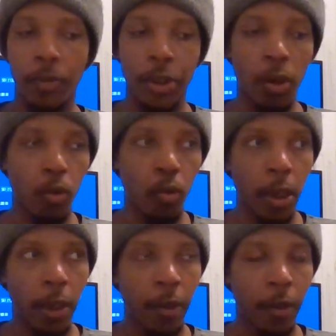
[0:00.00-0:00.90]

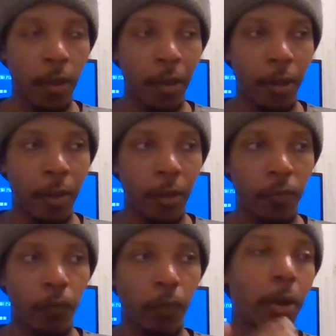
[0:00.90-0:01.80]
So
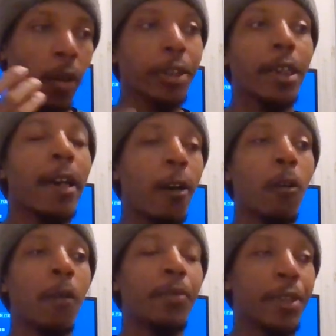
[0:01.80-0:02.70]
regardless of
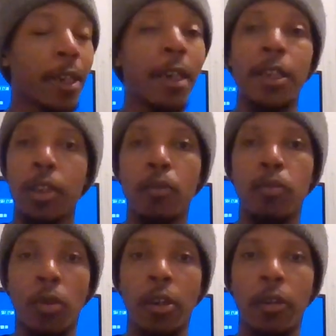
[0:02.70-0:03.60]
how upset
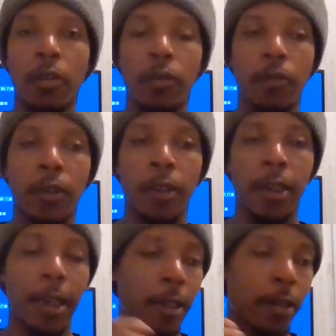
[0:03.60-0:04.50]
you were,
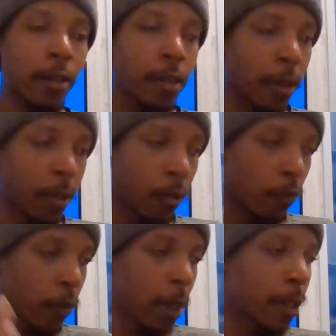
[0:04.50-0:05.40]
and
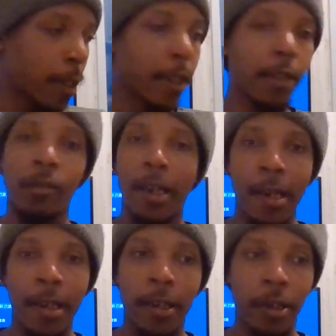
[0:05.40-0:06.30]
granted he
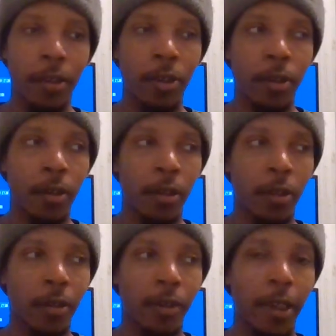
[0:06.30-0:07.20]
lied,
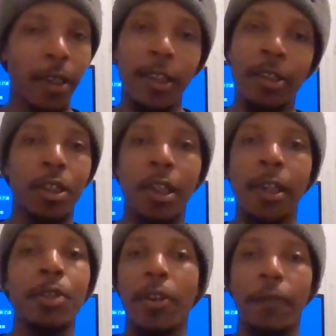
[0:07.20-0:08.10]
it didn't
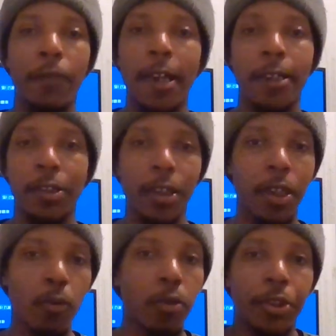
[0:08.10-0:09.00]
change the facts
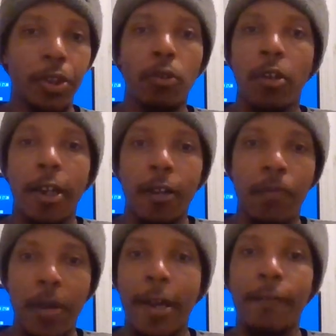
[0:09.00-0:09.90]
that you were still in
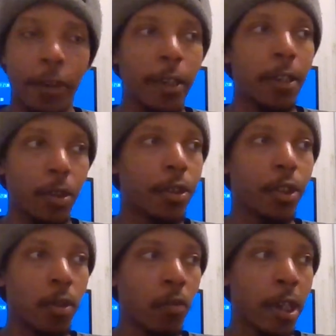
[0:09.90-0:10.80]
a bad financial
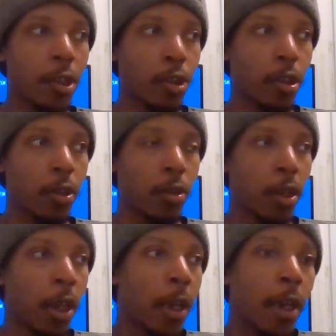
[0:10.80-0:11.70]

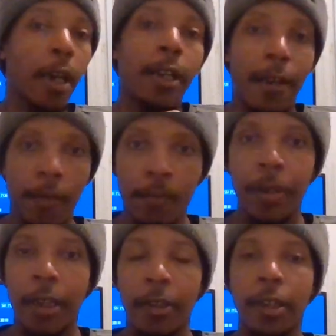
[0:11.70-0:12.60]
situation, and him
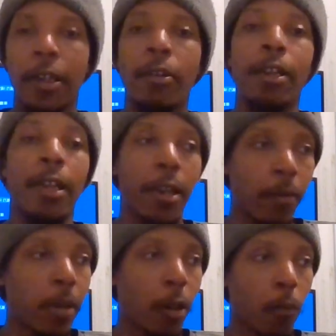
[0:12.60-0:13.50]
being there and
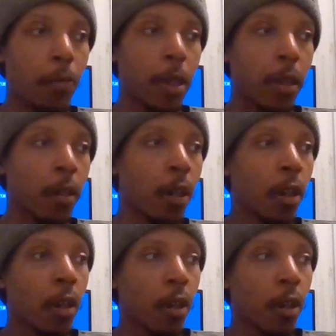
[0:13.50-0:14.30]
him helping